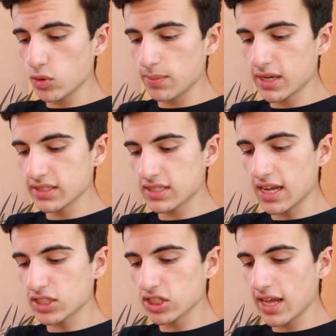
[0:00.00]
one because it's
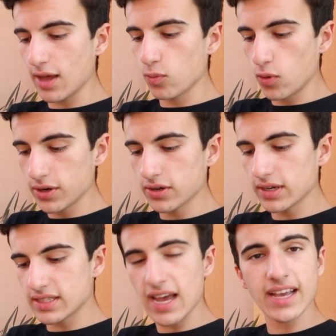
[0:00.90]
actually a Wonder
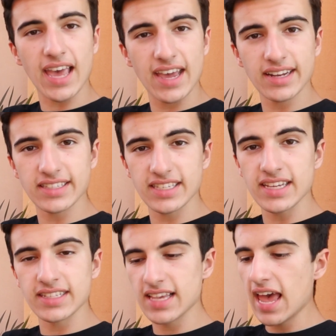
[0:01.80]
Attack and
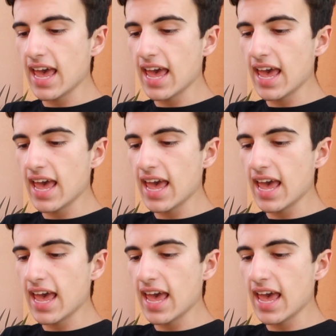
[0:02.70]
Exceeds,